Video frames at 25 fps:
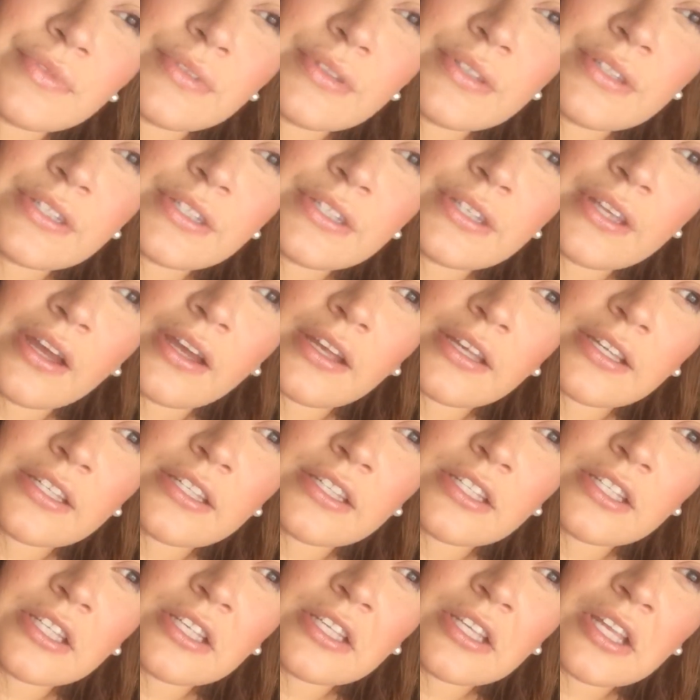
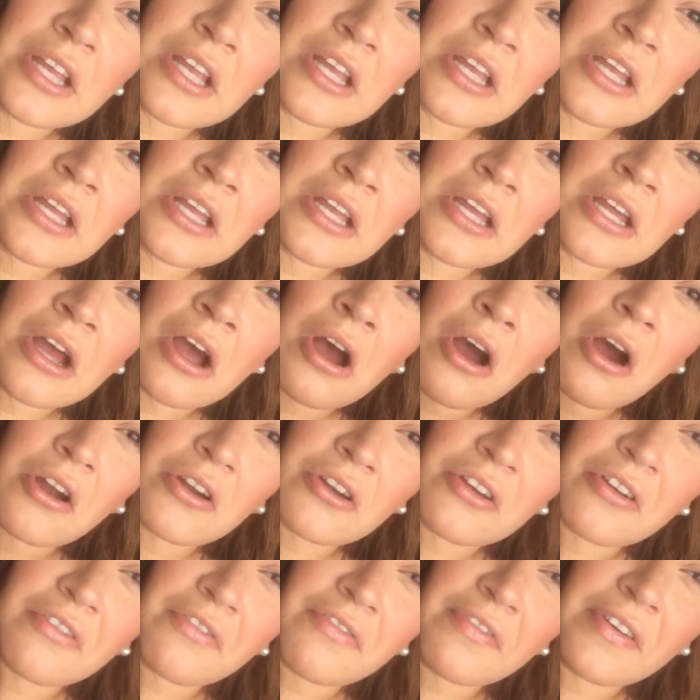sucks
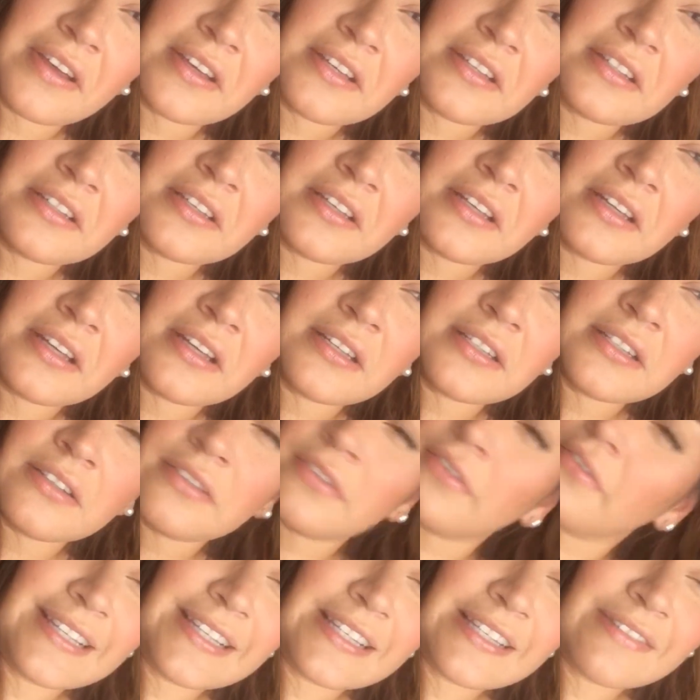on your face, I guess.
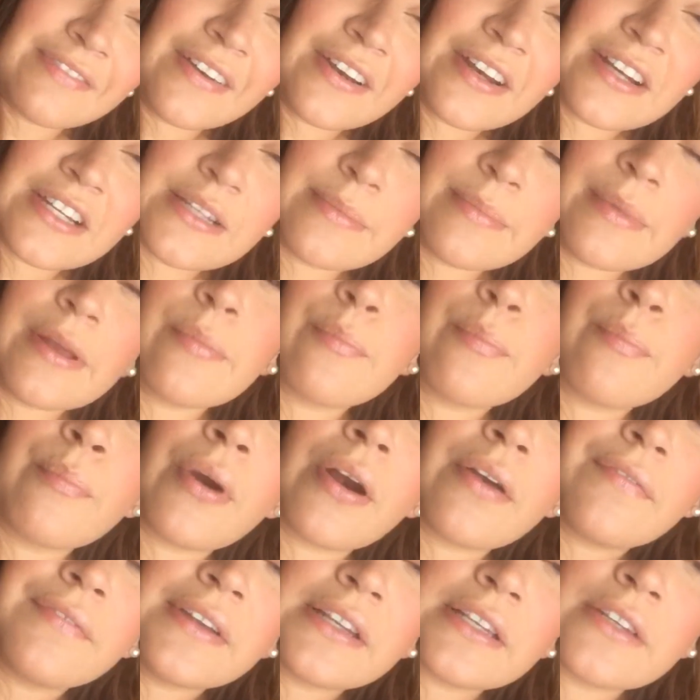This foundation will be
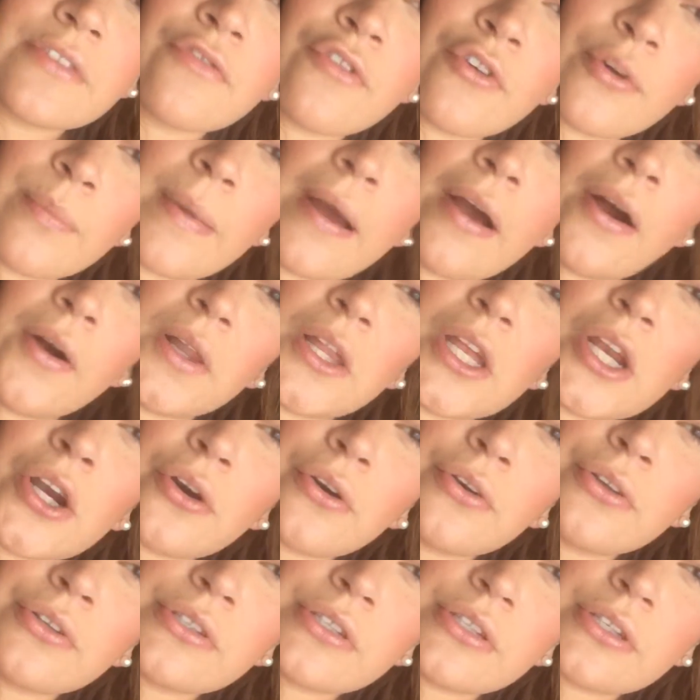perfect for my oily
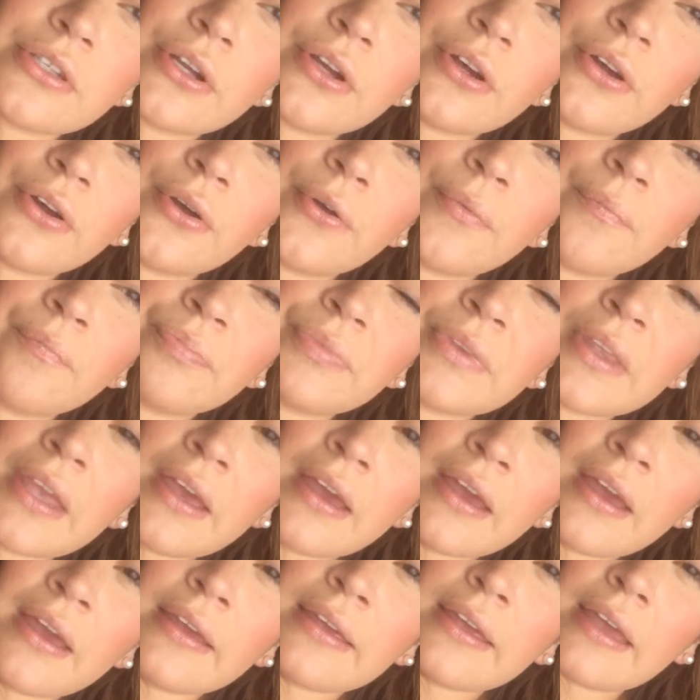girls. So
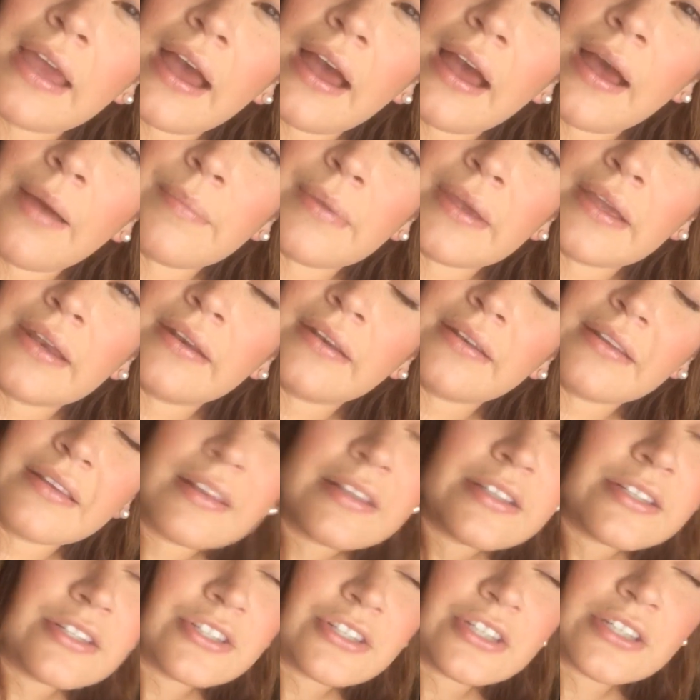yeah, I mean,
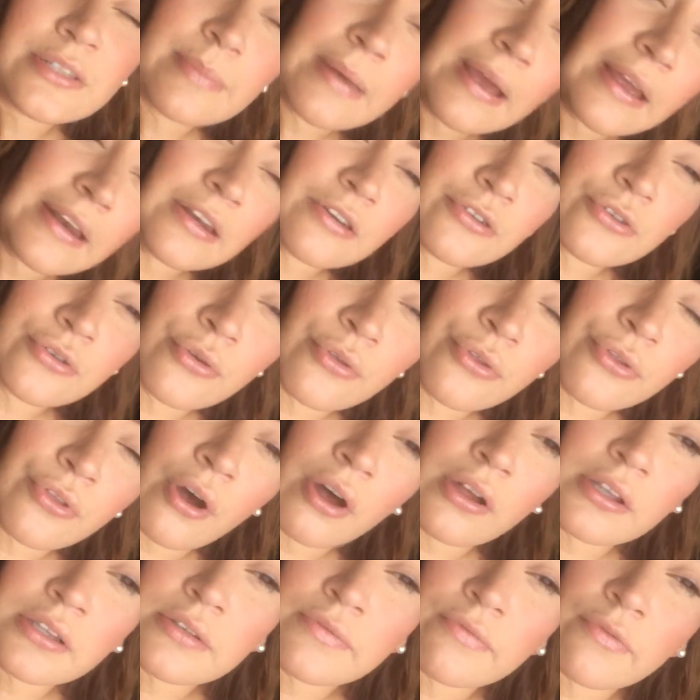this is just my initial
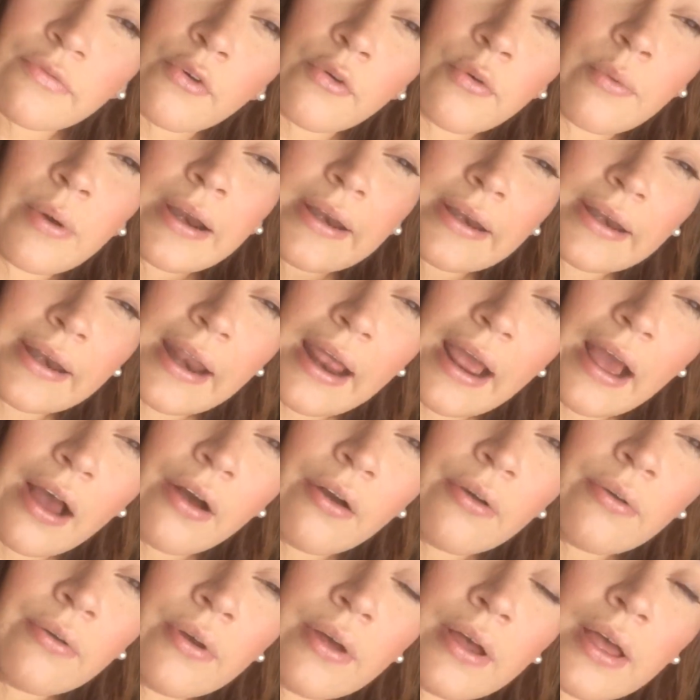thoughts for right
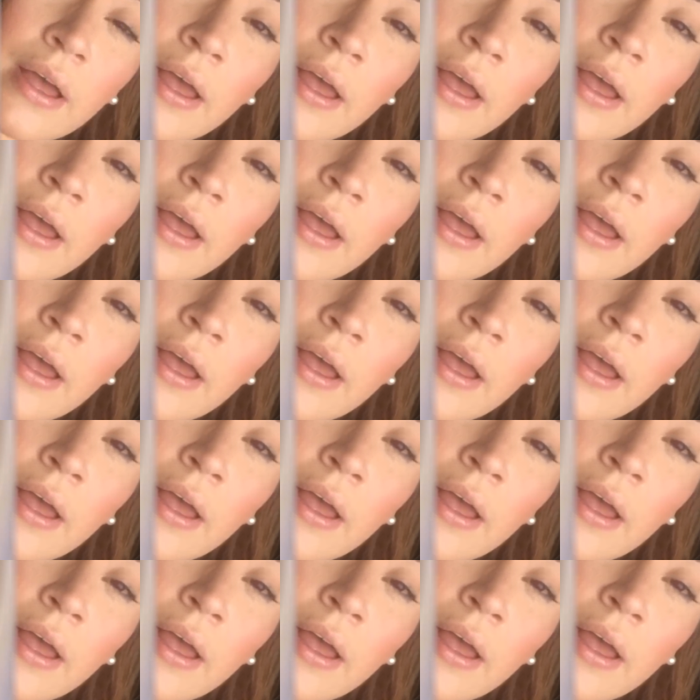now.